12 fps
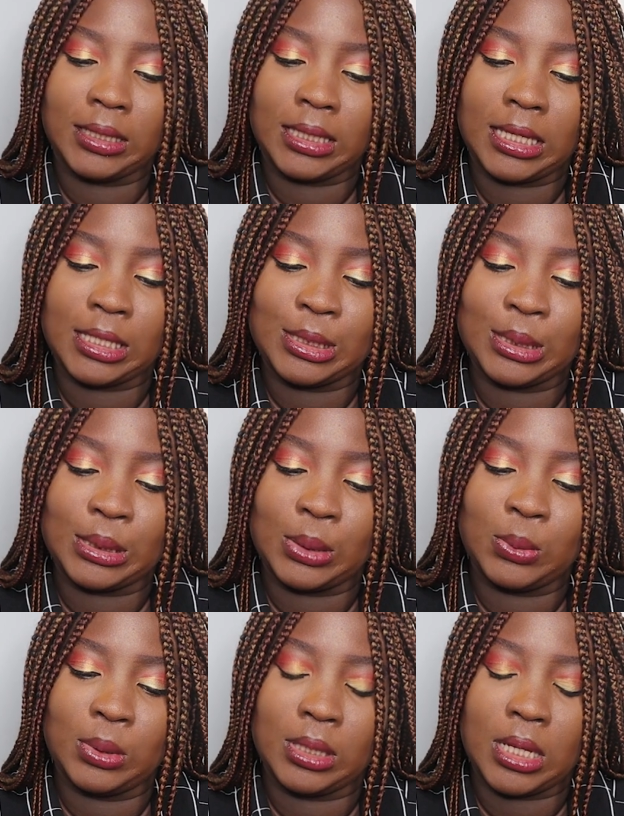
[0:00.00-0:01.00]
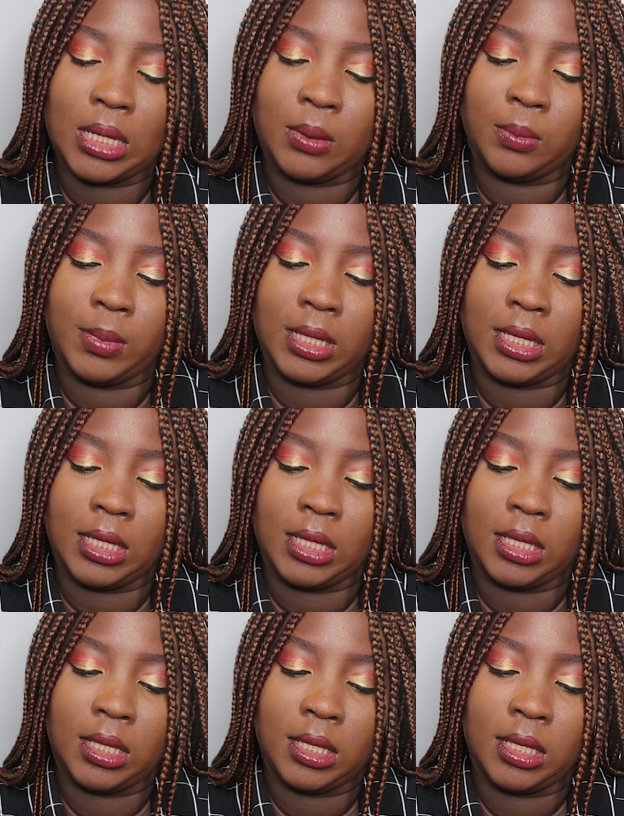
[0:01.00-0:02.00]
in case you don't know
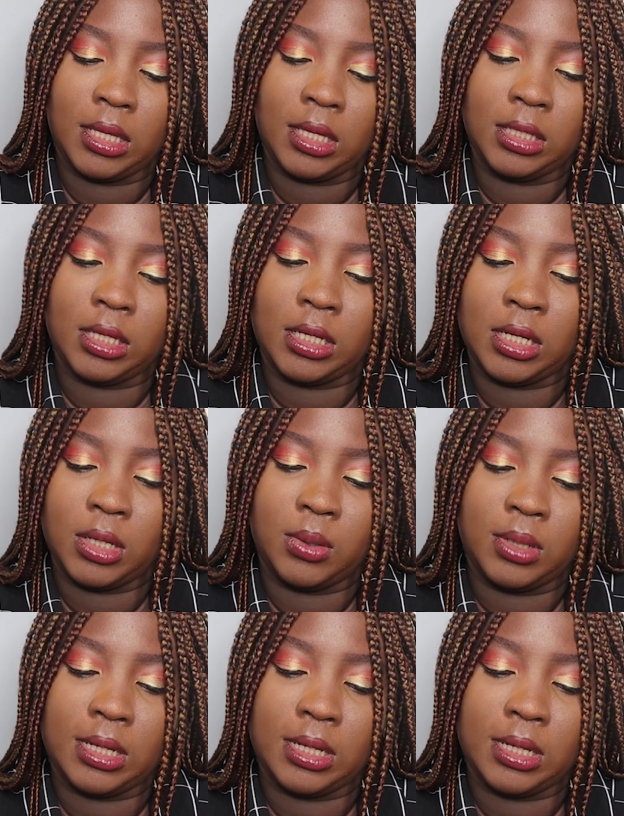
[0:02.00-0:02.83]
me, you know.